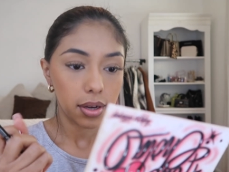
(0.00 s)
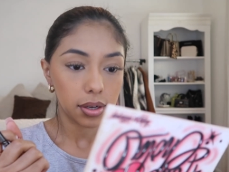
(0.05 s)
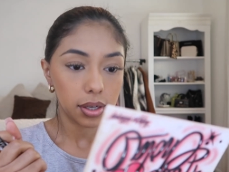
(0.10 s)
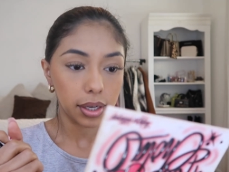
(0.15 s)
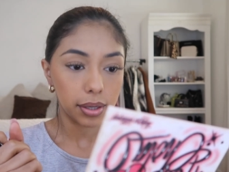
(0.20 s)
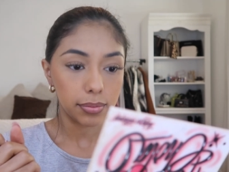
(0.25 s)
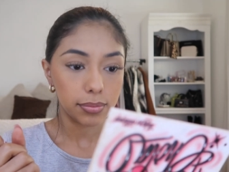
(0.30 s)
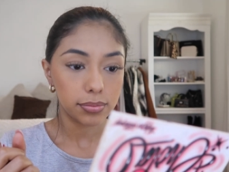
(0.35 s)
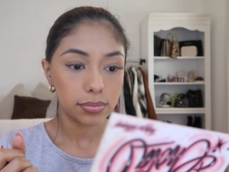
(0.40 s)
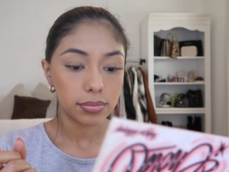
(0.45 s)

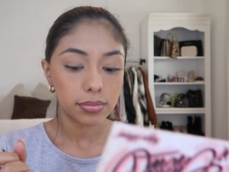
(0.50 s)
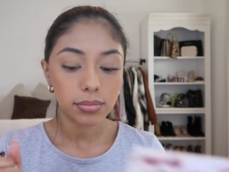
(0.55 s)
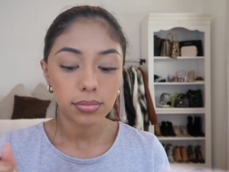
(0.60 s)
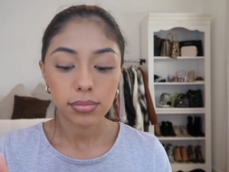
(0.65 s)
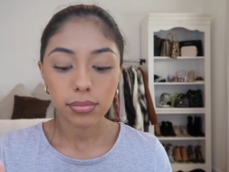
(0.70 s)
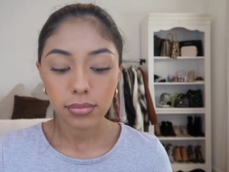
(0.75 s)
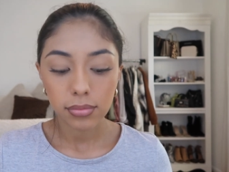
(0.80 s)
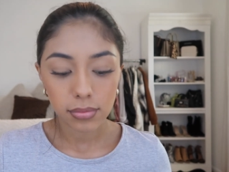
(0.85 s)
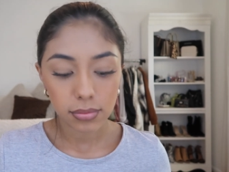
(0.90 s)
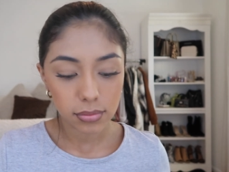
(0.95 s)
Okay,
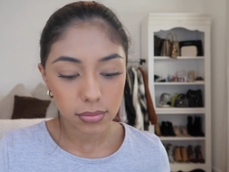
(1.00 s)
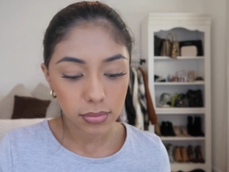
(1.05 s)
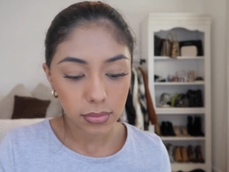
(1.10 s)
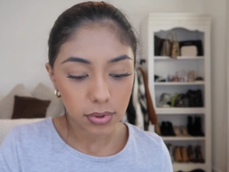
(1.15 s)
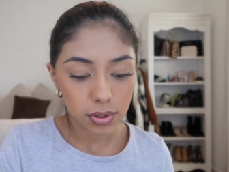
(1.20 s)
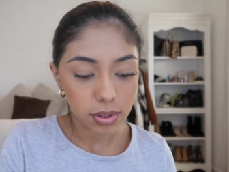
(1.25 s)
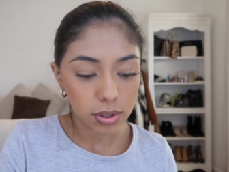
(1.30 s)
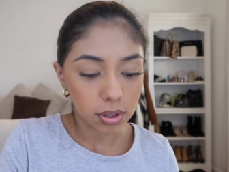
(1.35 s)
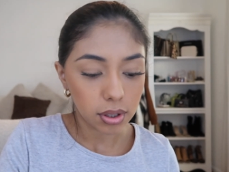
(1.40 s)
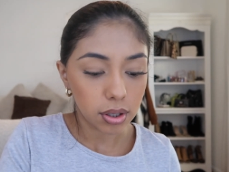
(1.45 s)

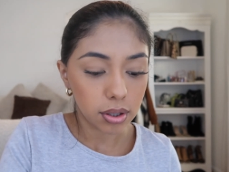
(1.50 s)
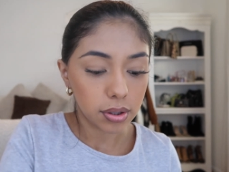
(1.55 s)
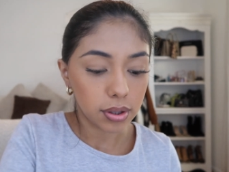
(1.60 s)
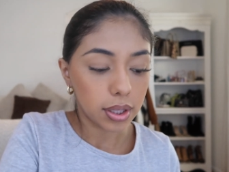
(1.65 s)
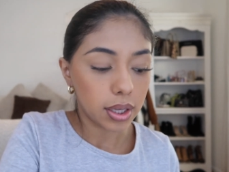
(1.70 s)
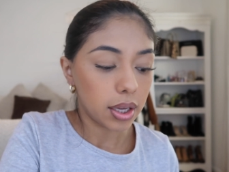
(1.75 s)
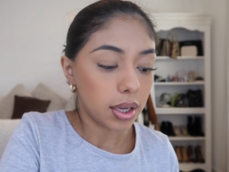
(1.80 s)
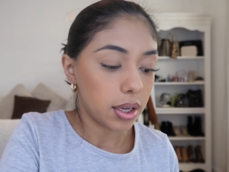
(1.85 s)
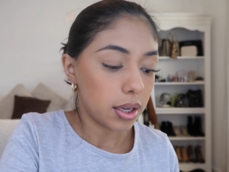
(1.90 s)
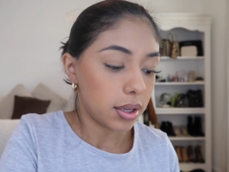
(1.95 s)
so
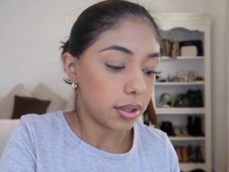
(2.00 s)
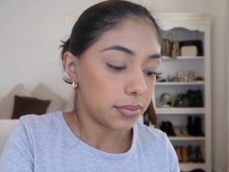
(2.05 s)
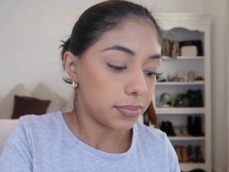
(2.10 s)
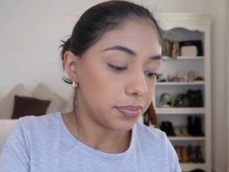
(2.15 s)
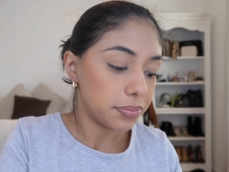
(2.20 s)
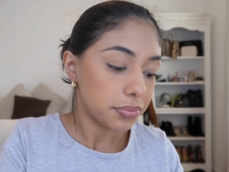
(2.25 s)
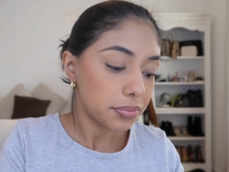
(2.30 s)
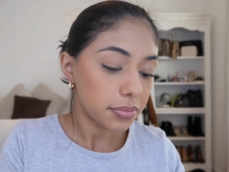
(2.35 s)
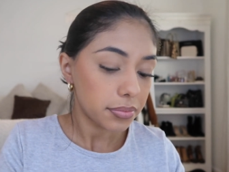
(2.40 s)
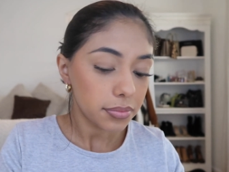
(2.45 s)
then